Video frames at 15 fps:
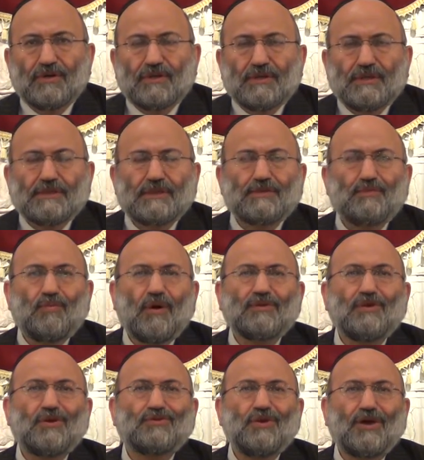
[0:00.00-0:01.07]
He says, what
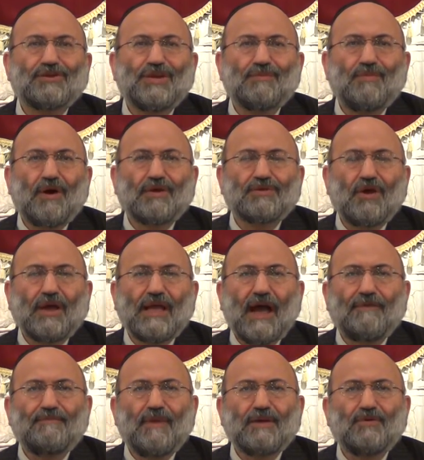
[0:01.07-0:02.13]
are you talking about? I
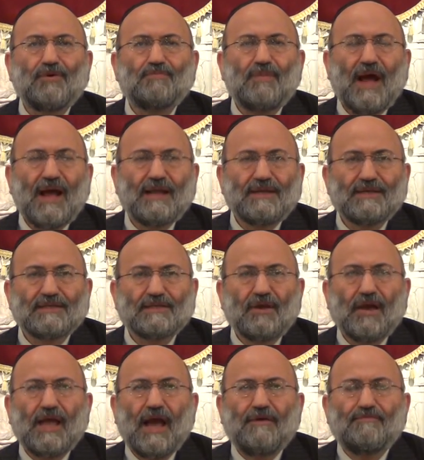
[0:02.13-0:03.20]
have my own palace.
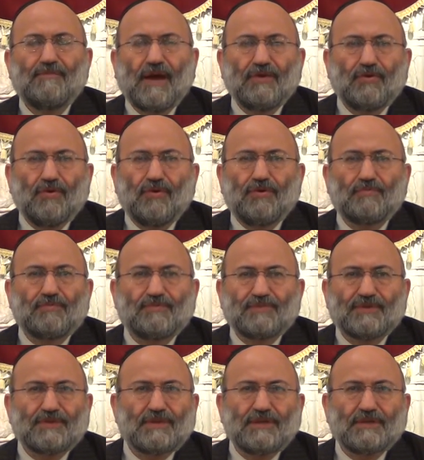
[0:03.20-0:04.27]
I have my own
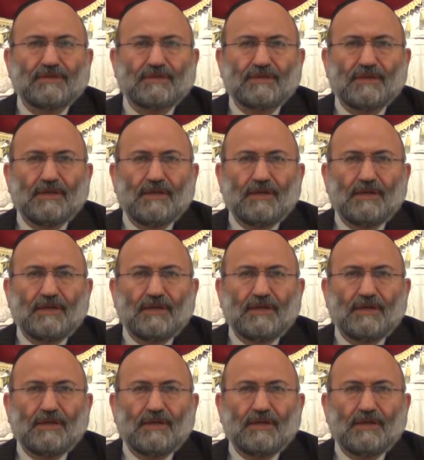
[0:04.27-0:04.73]
things.